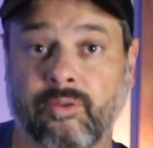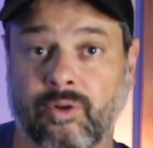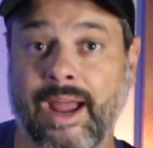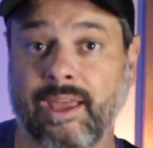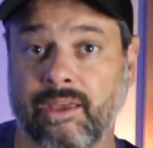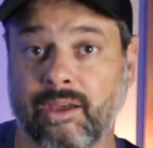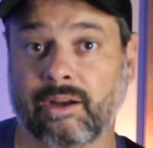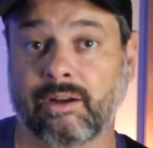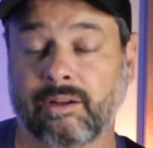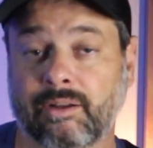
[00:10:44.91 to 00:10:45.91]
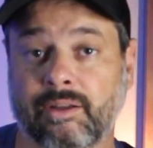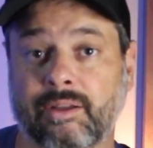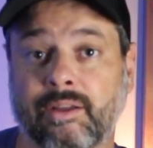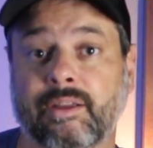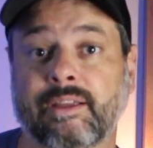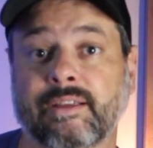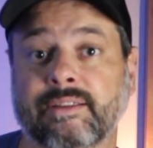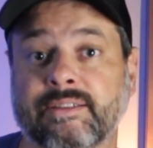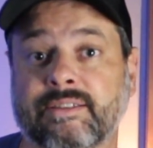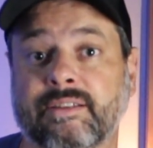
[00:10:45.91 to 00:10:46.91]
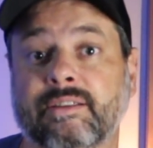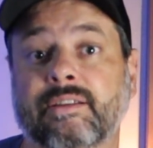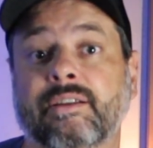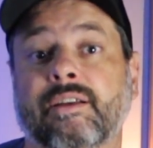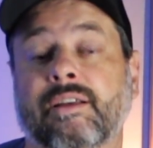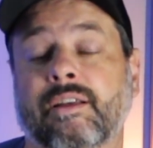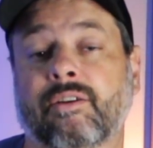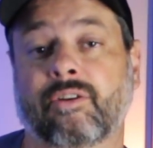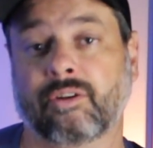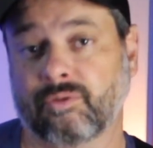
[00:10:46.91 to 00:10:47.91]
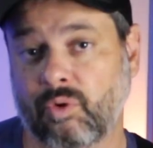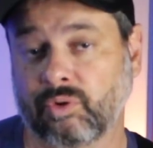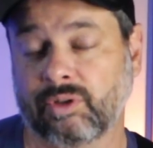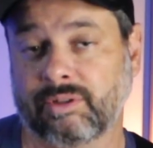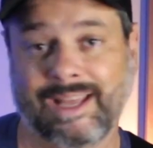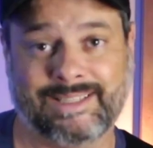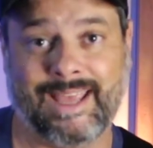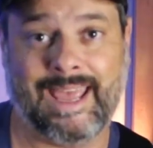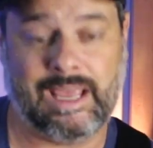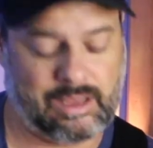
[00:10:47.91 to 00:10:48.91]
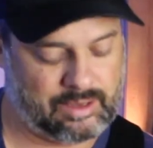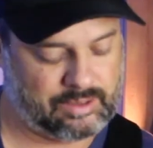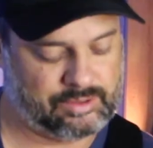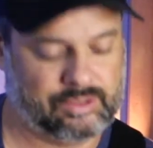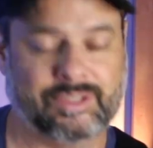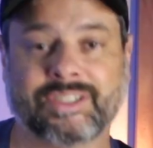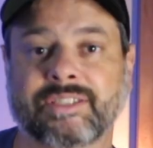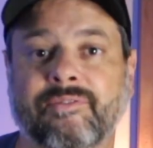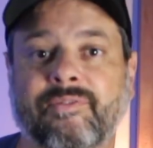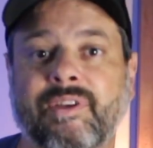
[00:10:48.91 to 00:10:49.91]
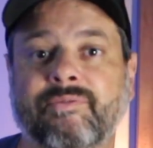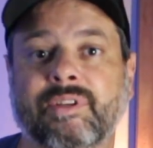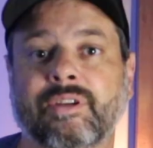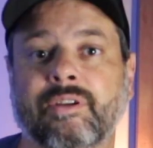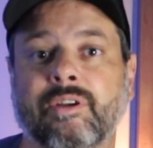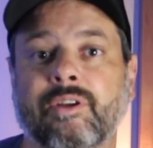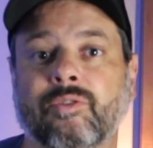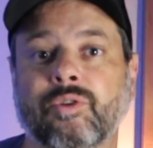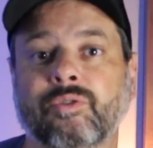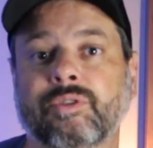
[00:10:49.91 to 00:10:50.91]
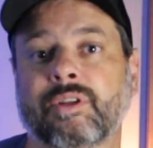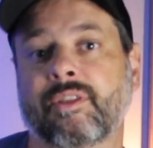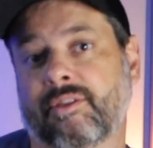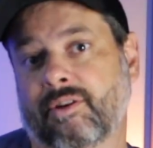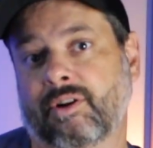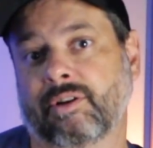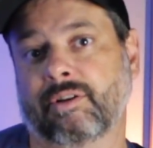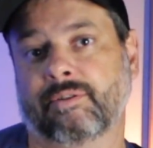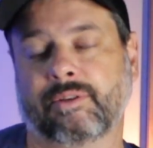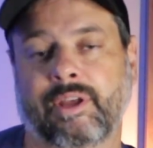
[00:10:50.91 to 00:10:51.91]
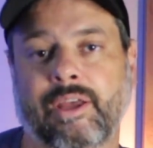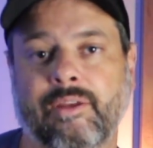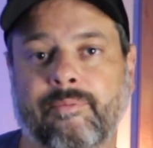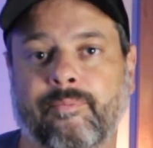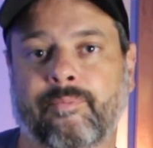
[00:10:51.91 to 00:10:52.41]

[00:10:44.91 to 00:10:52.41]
Right here is our root, that's A. So this is the 5th, root, 3rd, okay?